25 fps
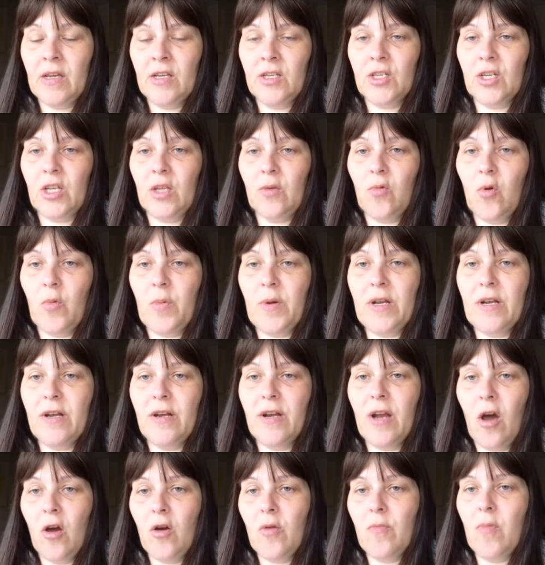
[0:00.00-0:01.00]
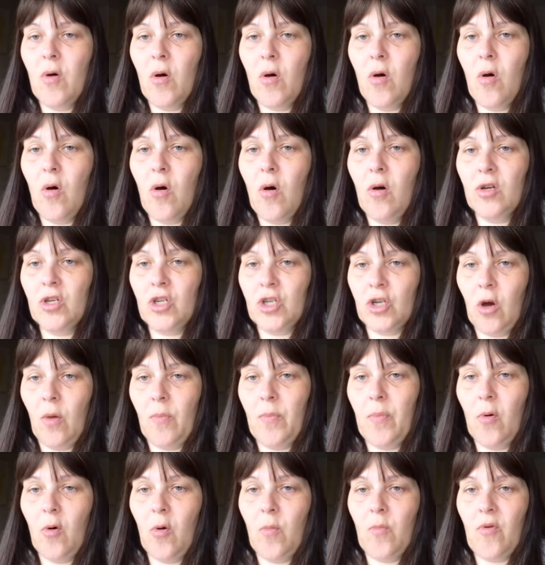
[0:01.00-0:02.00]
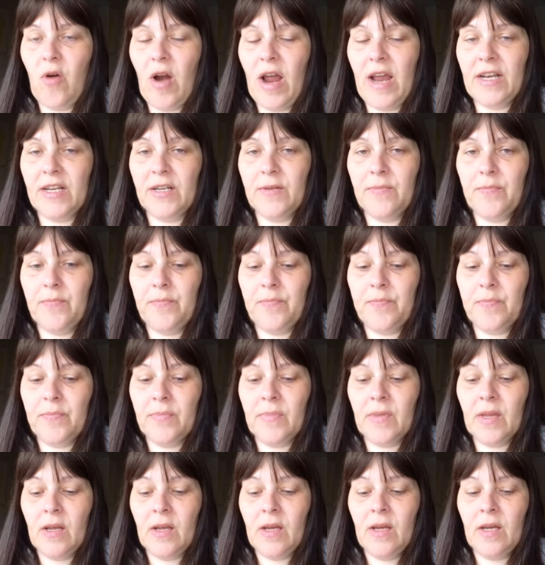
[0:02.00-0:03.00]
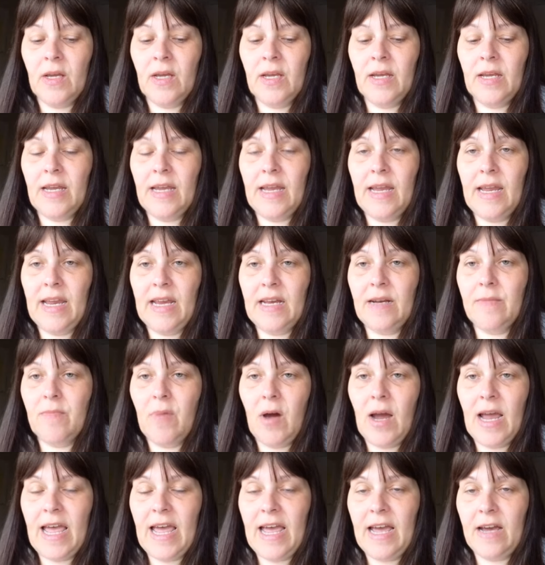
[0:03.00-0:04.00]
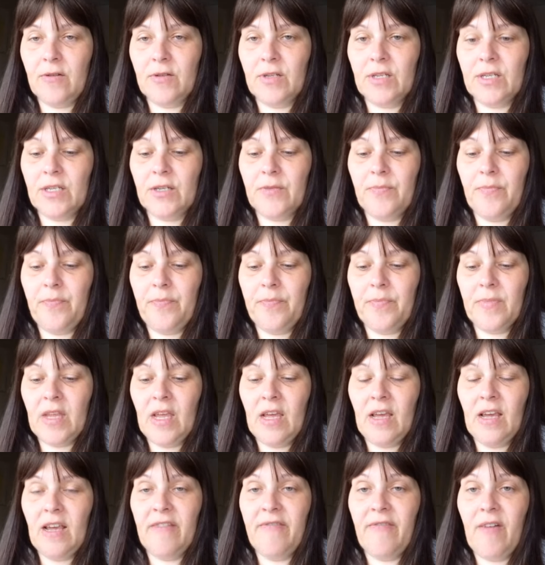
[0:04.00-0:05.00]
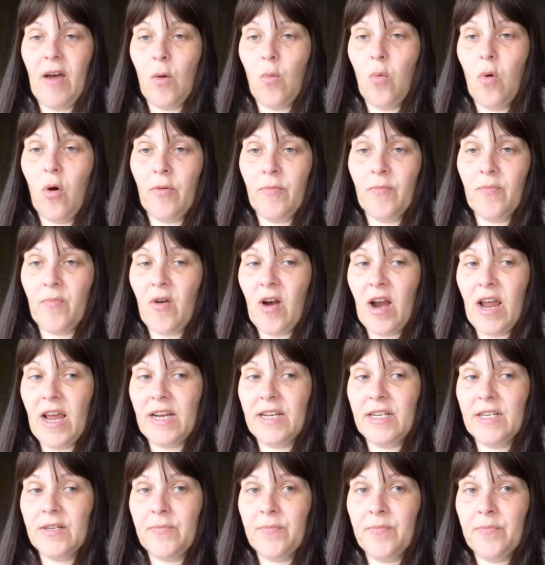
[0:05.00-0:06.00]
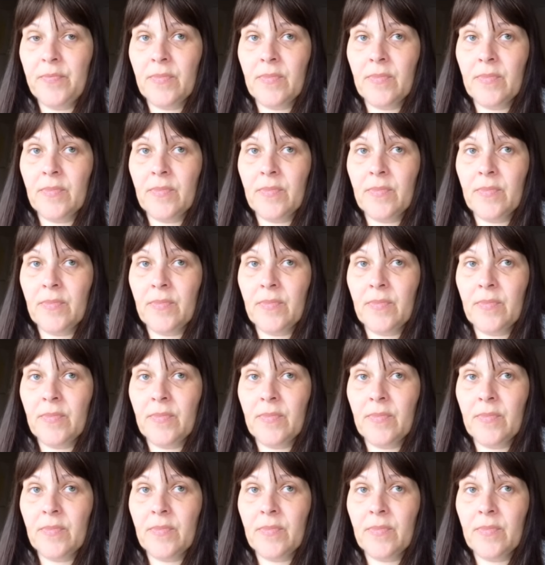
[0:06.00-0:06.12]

So there will be no more shop-bought bread in my house. If I want bread,